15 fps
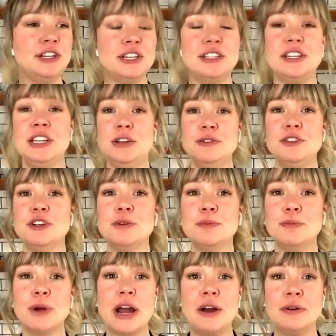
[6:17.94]
Just use
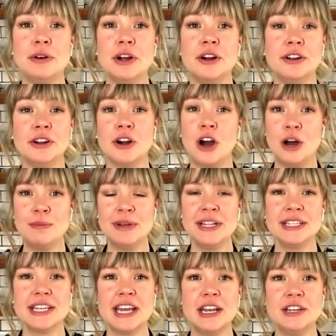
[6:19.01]
your brown or your
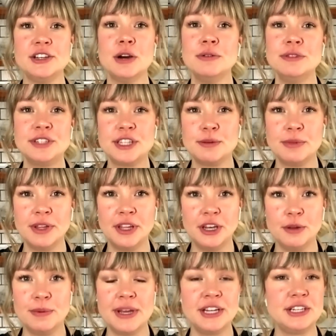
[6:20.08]
almonds and toast them a
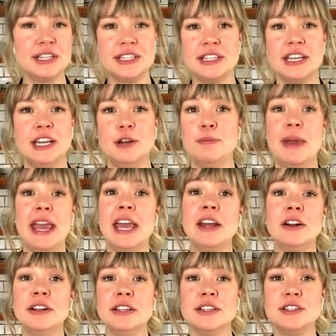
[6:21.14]
little bit just in a pan
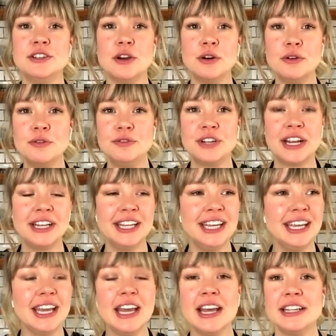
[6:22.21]
on the stove
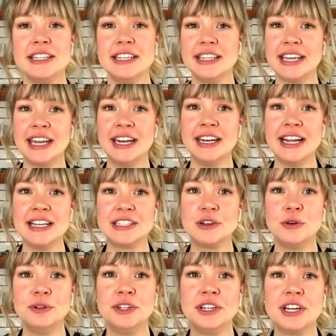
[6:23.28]
gently so they get a nice
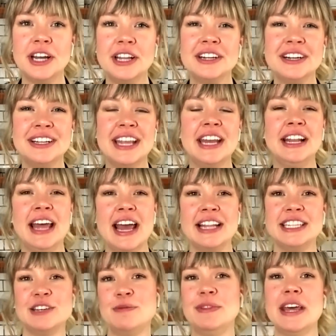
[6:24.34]
golden color. And that'll add
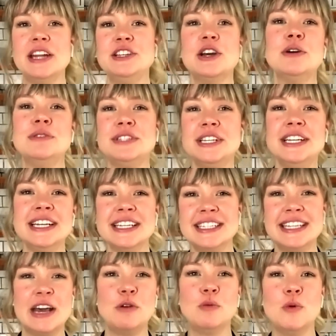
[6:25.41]
some of that toastiness,
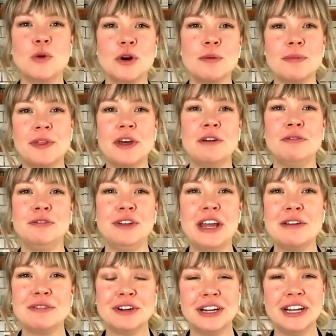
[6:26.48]
that warmth of
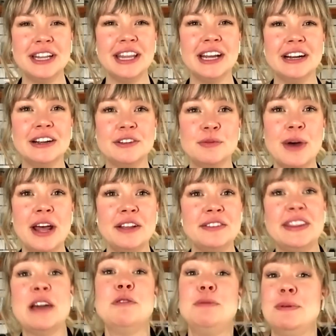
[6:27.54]
flavor in there as well. So
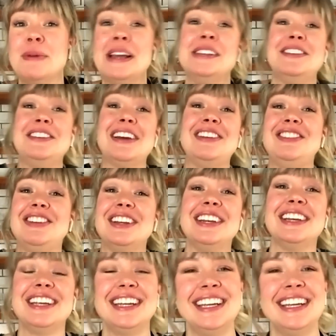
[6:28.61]
that would be my suggestion.